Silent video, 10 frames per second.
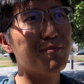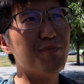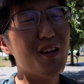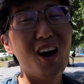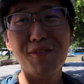
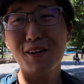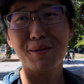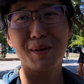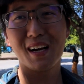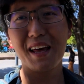not very
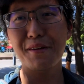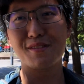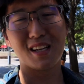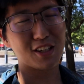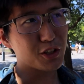big either.
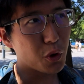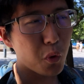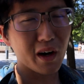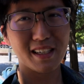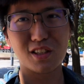It's actually
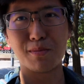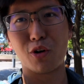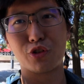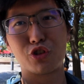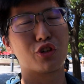quite a
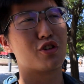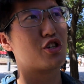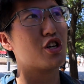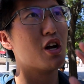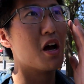small
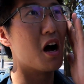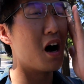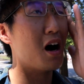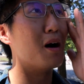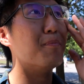church.
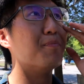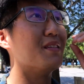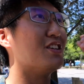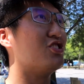It